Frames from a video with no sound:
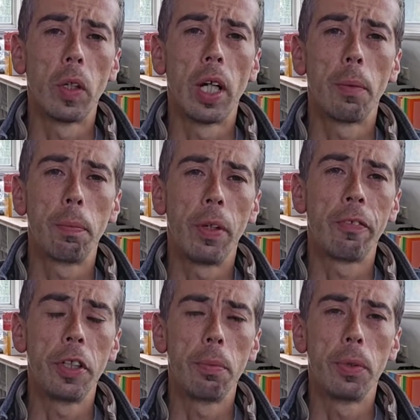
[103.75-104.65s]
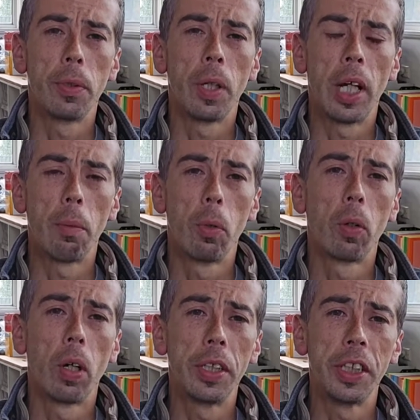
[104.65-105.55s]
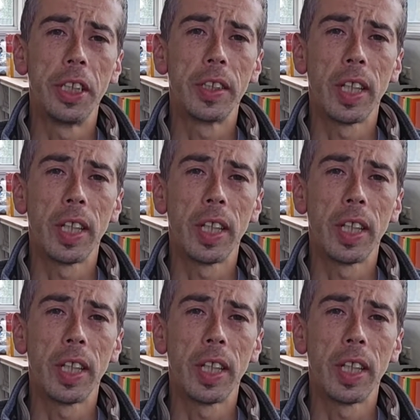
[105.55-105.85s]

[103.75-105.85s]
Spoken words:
a few more ideas,